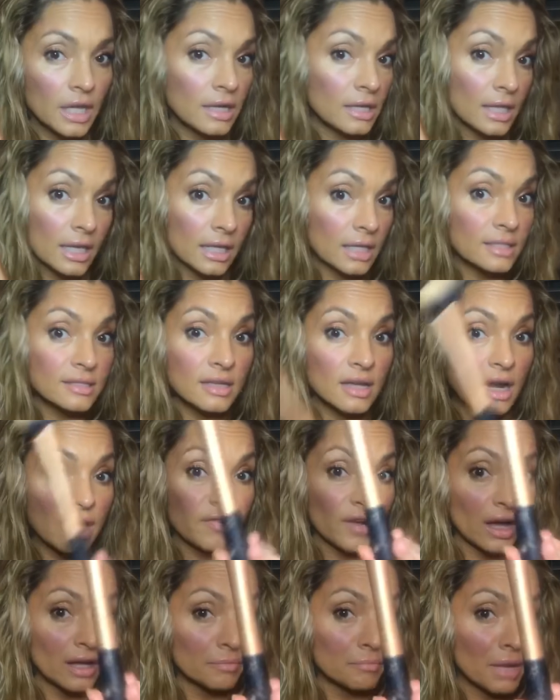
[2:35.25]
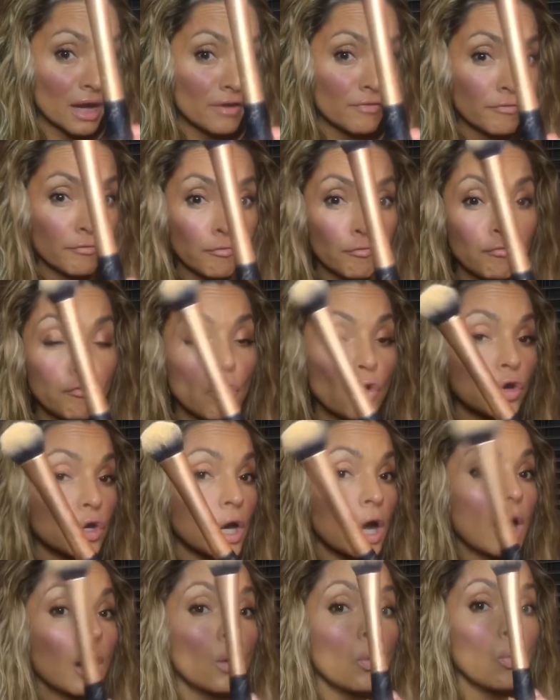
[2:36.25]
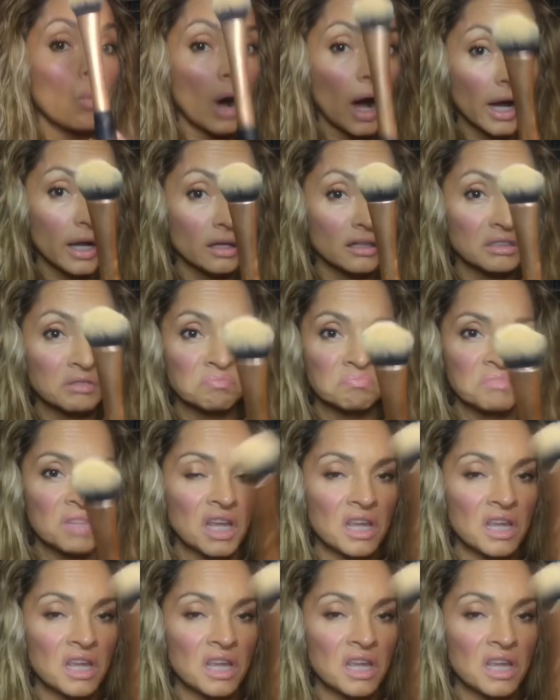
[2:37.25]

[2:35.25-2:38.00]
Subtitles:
And like I said, I've had mine for a while.